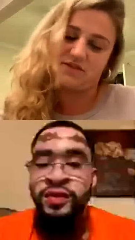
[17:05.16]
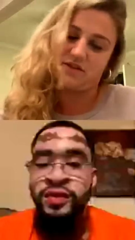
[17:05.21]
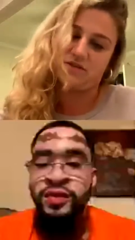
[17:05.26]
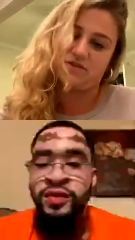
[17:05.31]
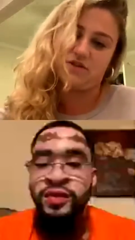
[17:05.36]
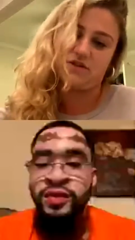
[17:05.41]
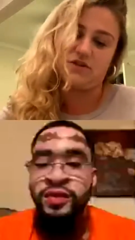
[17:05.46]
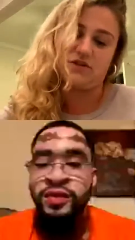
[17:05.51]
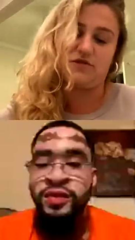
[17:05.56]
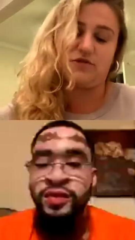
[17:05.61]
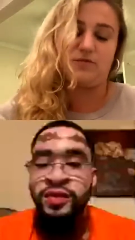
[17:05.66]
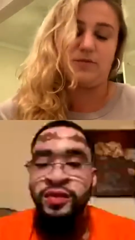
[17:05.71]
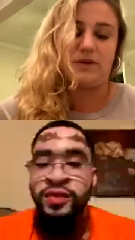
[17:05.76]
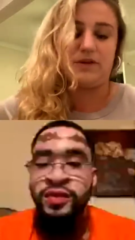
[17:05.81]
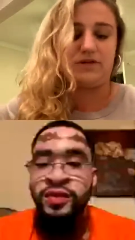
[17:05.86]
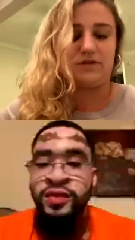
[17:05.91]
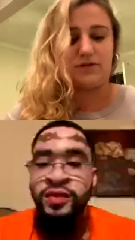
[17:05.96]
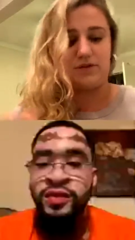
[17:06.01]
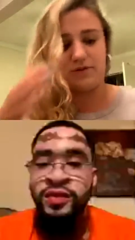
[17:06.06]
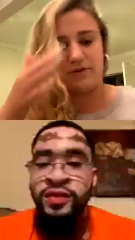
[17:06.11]
Speaker 1: that you've been
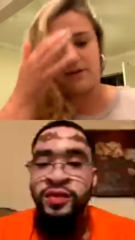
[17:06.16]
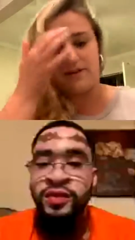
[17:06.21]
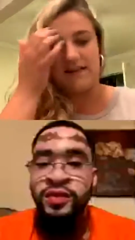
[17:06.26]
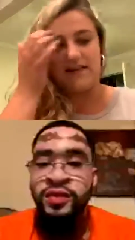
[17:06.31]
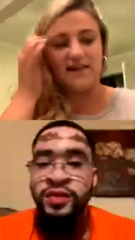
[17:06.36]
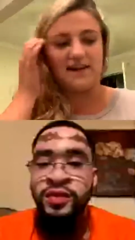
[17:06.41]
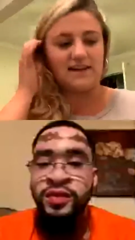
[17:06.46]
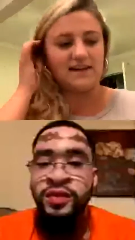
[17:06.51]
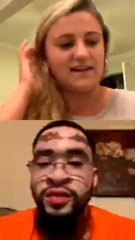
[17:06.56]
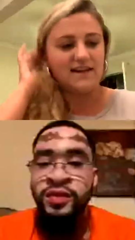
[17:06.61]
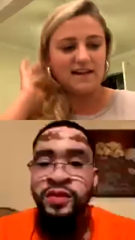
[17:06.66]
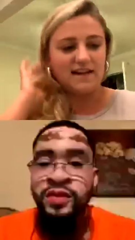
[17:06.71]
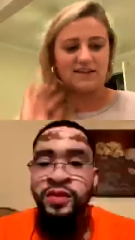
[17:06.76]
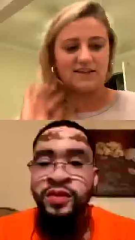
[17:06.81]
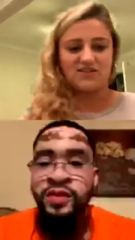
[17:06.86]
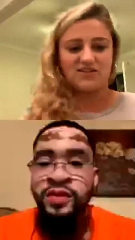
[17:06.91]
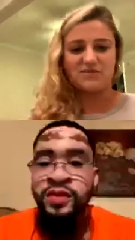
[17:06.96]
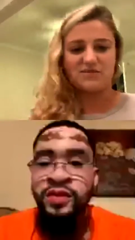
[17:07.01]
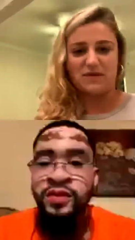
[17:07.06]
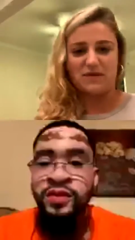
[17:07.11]
through and then it just
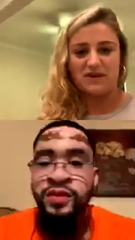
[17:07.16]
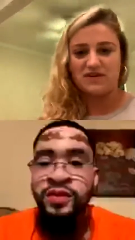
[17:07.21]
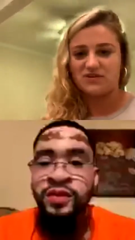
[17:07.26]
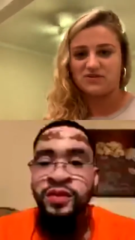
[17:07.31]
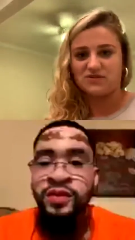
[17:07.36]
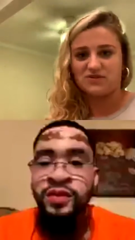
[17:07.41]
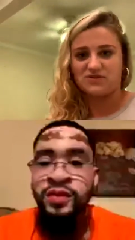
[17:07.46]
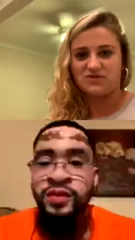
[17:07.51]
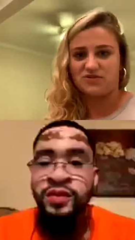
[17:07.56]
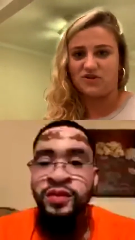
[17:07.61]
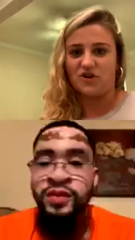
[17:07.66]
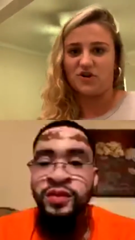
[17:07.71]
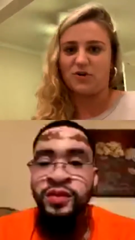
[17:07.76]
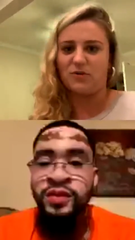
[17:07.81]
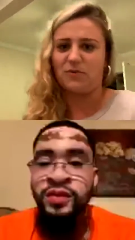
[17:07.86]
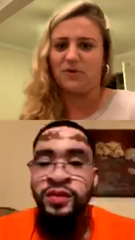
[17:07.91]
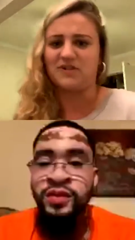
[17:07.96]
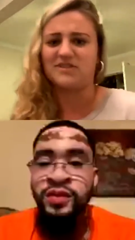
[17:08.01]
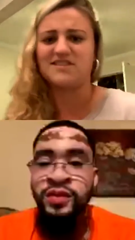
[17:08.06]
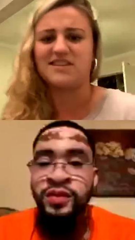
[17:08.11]
makes you a stronger
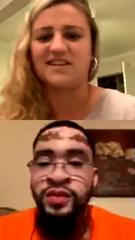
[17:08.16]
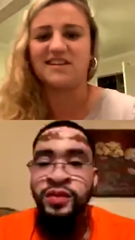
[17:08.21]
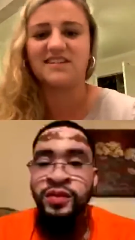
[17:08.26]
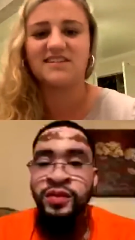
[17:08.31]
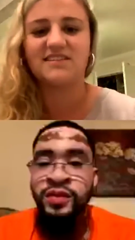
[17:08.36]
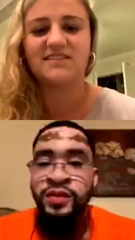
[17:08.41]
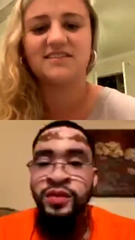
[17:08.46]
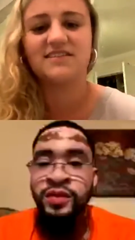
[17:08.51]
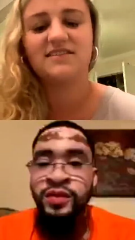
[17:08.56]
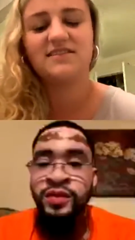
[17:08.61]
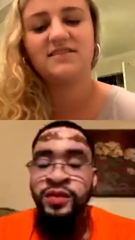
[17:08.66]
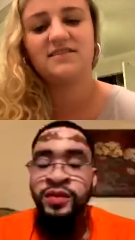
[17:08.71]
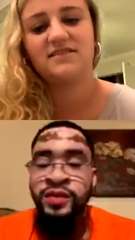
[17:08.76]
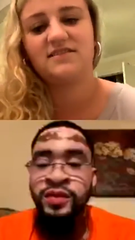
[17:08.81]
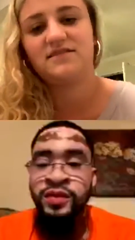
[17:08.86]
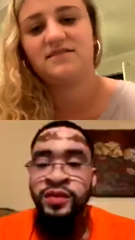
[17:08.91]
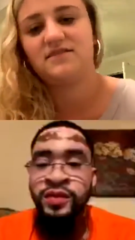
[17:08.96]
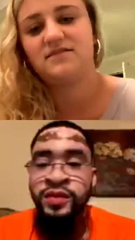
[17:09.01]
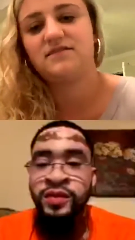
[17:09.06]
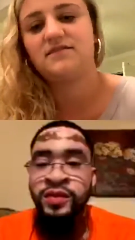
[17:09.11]
person.
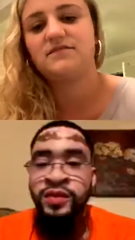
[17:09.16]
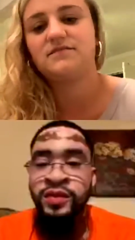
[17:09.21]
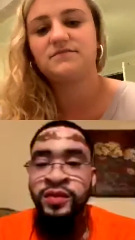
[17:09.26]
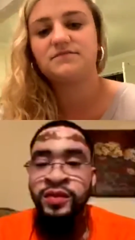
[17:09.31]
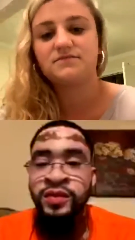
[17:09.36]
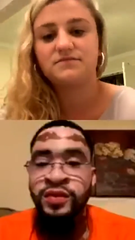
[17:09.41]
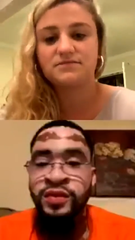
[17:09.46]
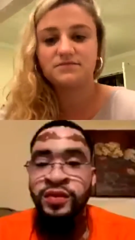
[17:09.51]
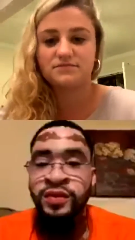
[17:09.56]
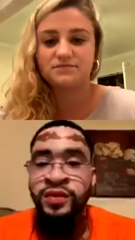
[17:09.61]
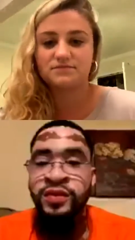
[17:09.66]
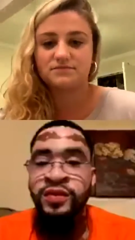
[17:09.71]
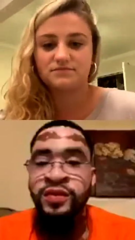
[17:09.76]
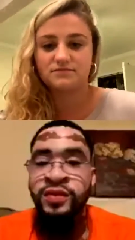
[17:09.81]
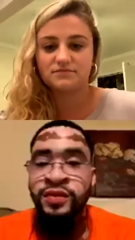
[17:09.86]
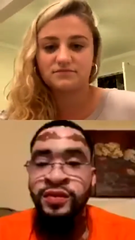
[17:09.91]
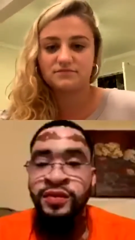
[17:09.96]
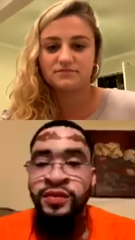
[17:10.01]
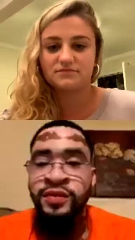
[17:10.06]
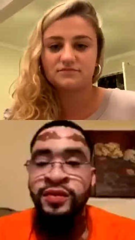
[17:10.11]

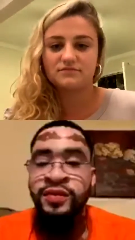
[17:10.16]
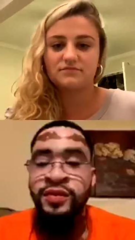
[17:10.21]
Mm-hmm.